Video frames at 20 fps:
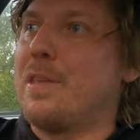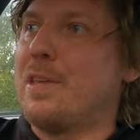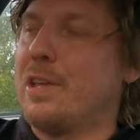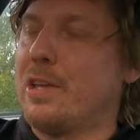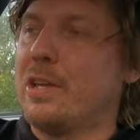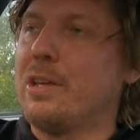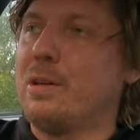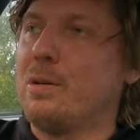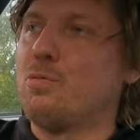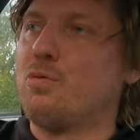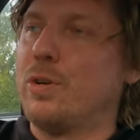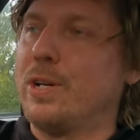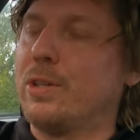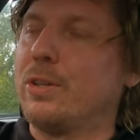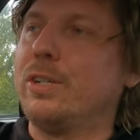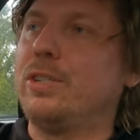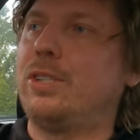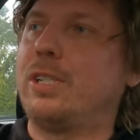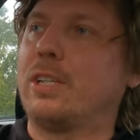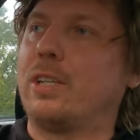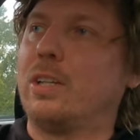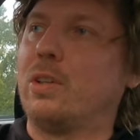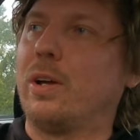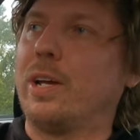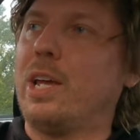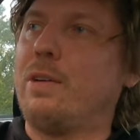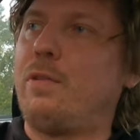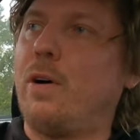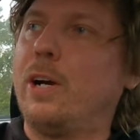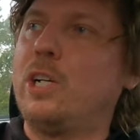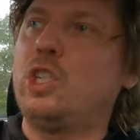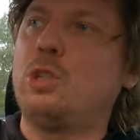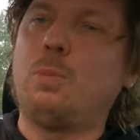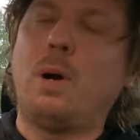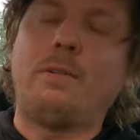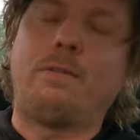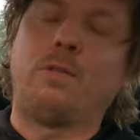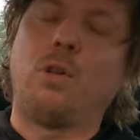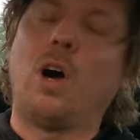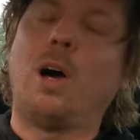Realistically, like, if I use
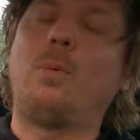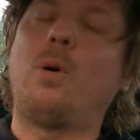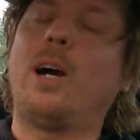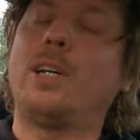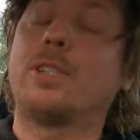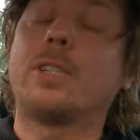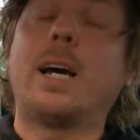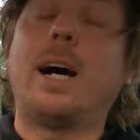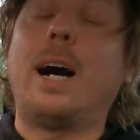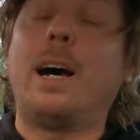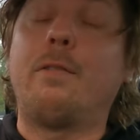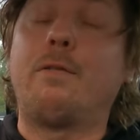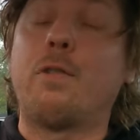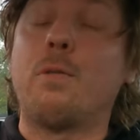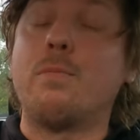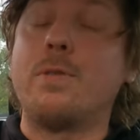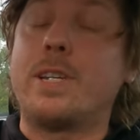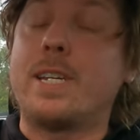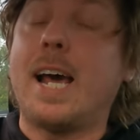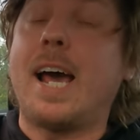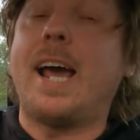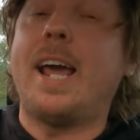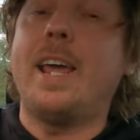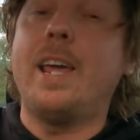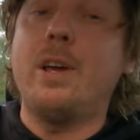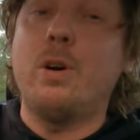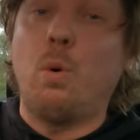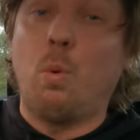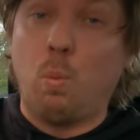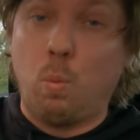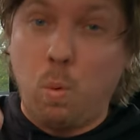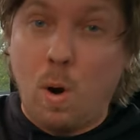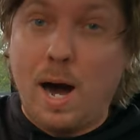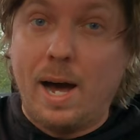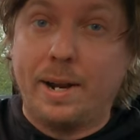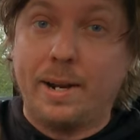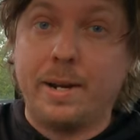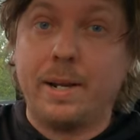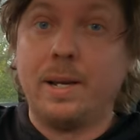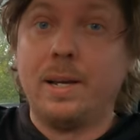my Flybuys card from day
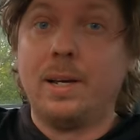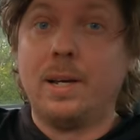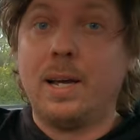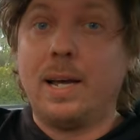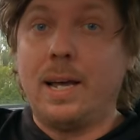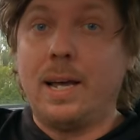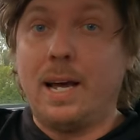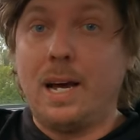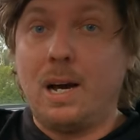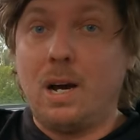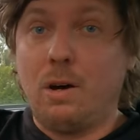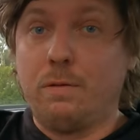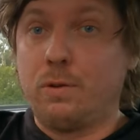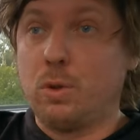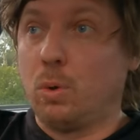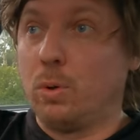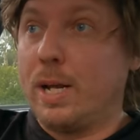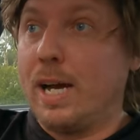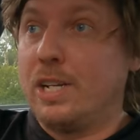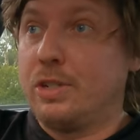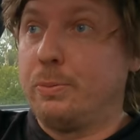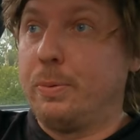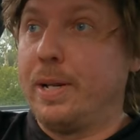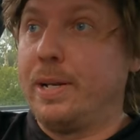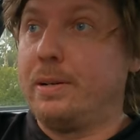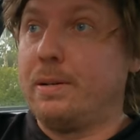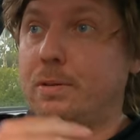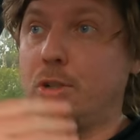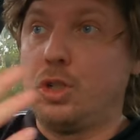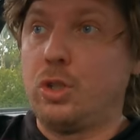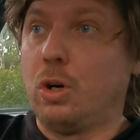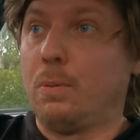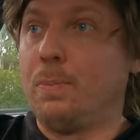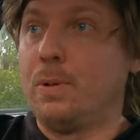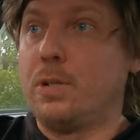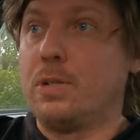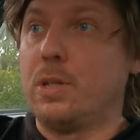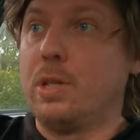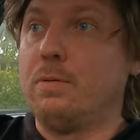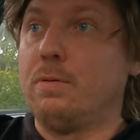one of DoorDash, when
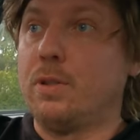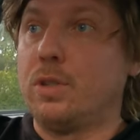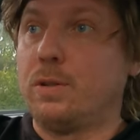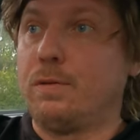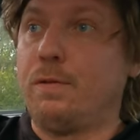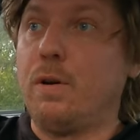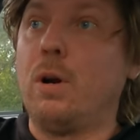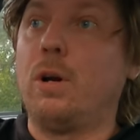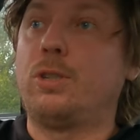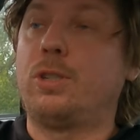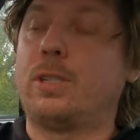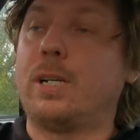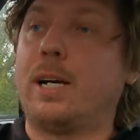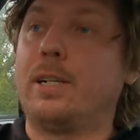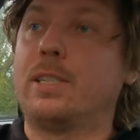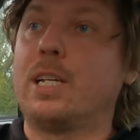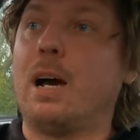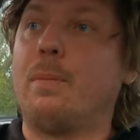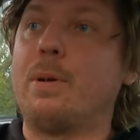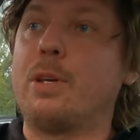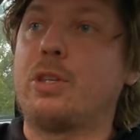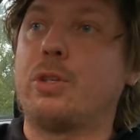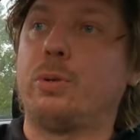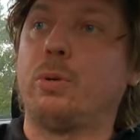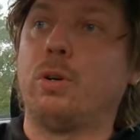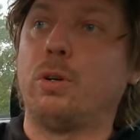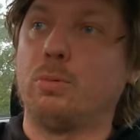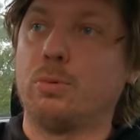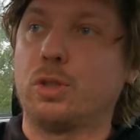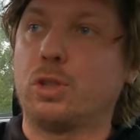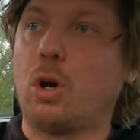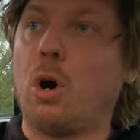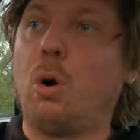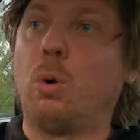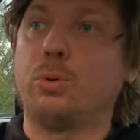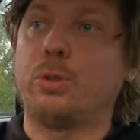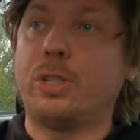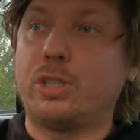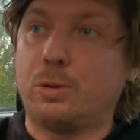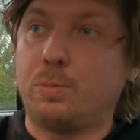Shop and Deliver's first started coming through, and it was
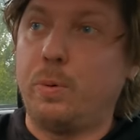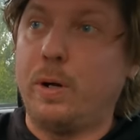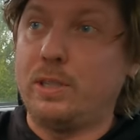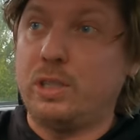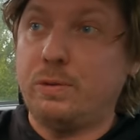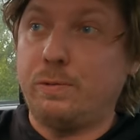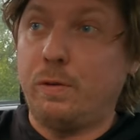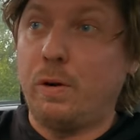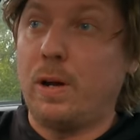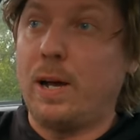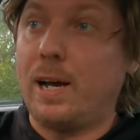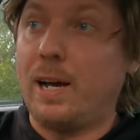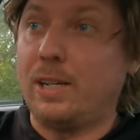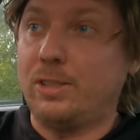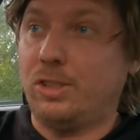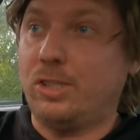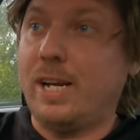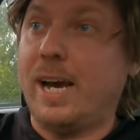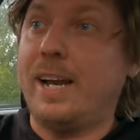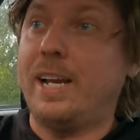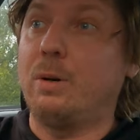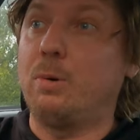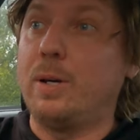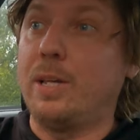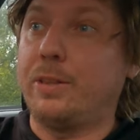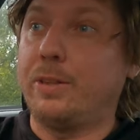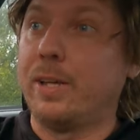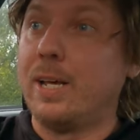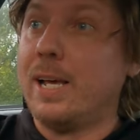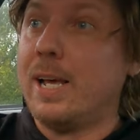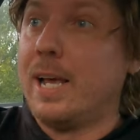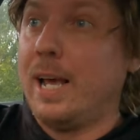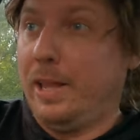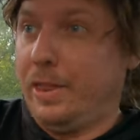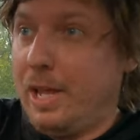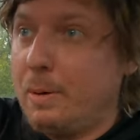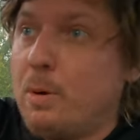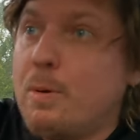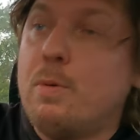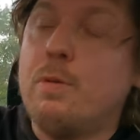Coles Express for, starting with,
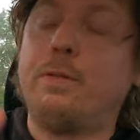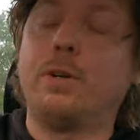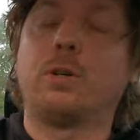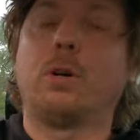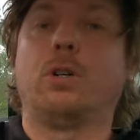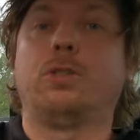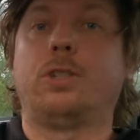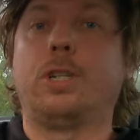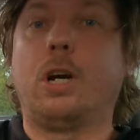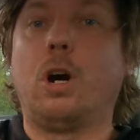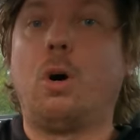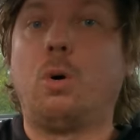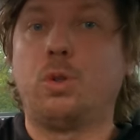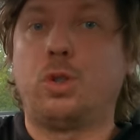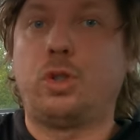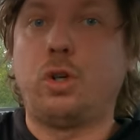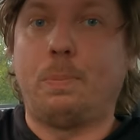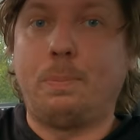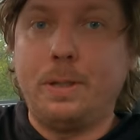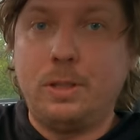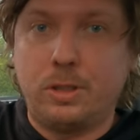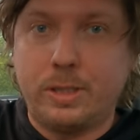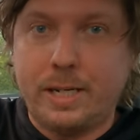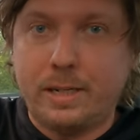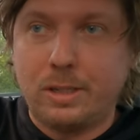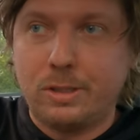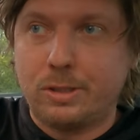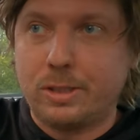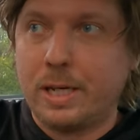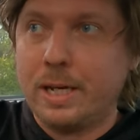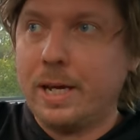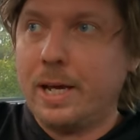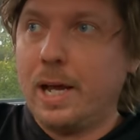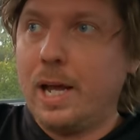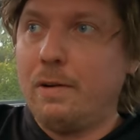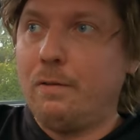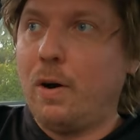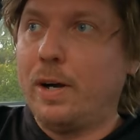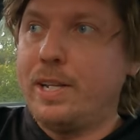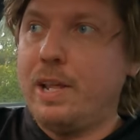then we moved across to Coles shopping centres.
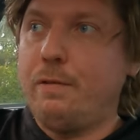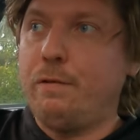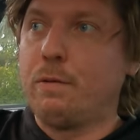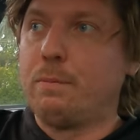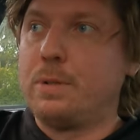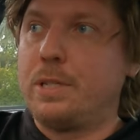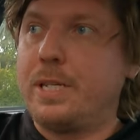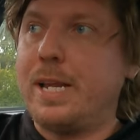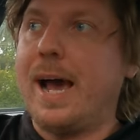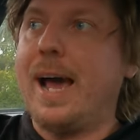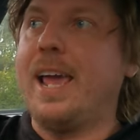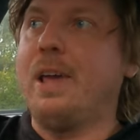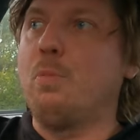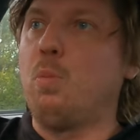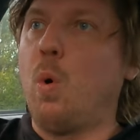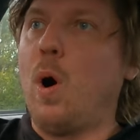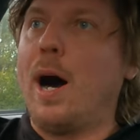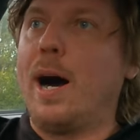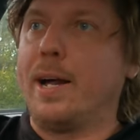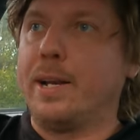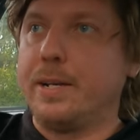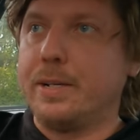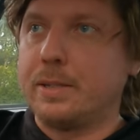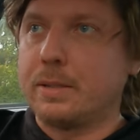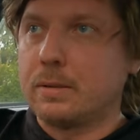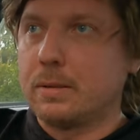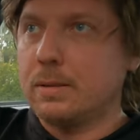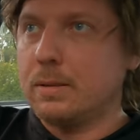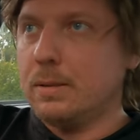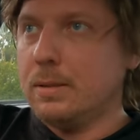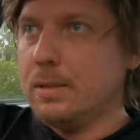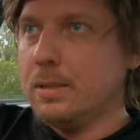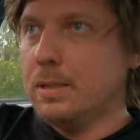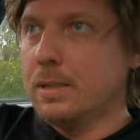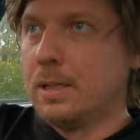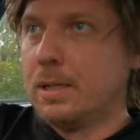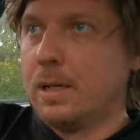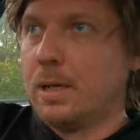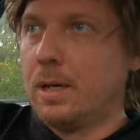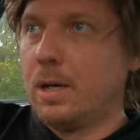If I did from day one,
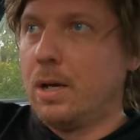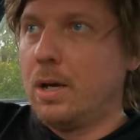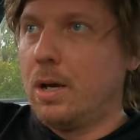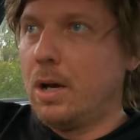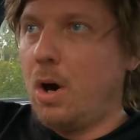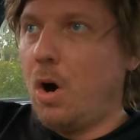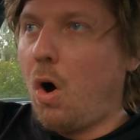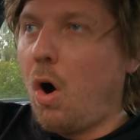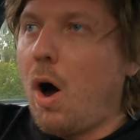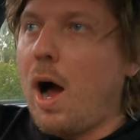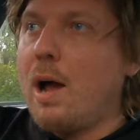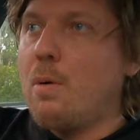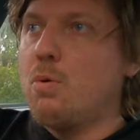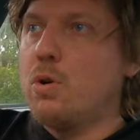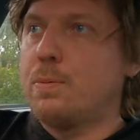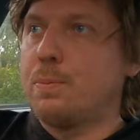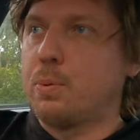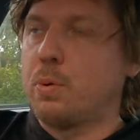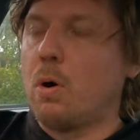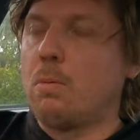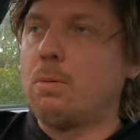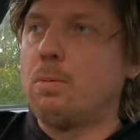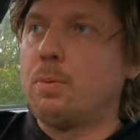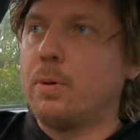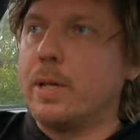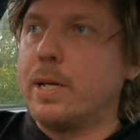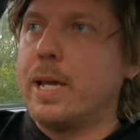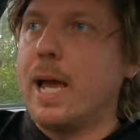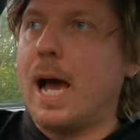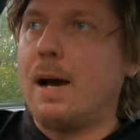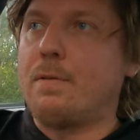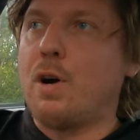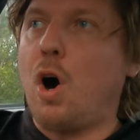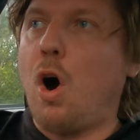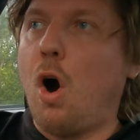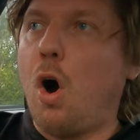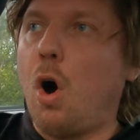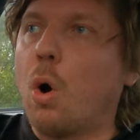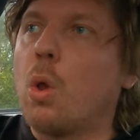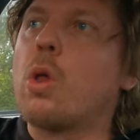I would probably have a
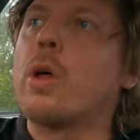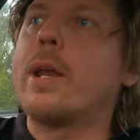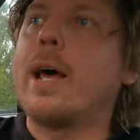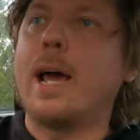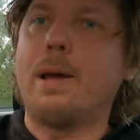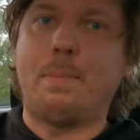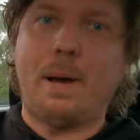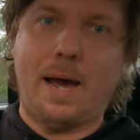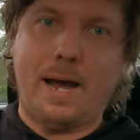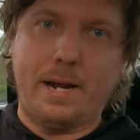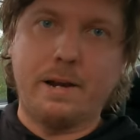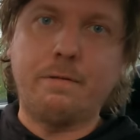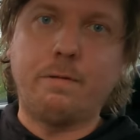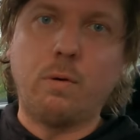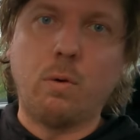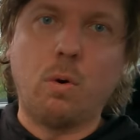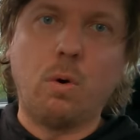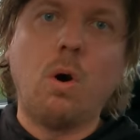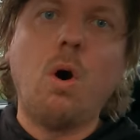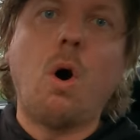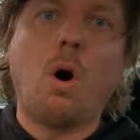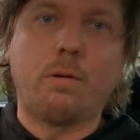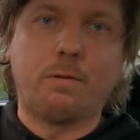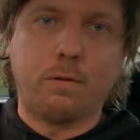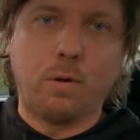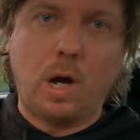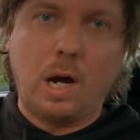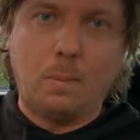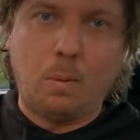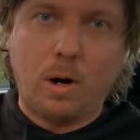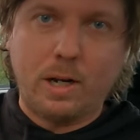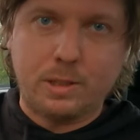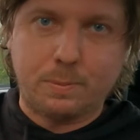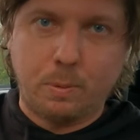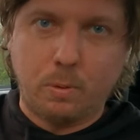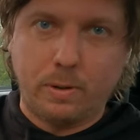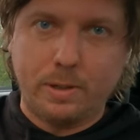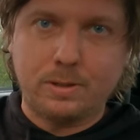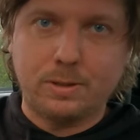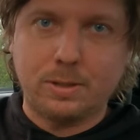holiday paid for on
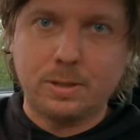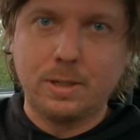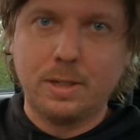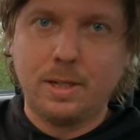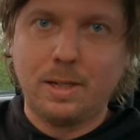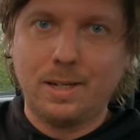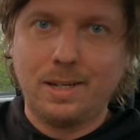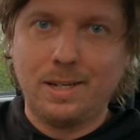Flybuys points.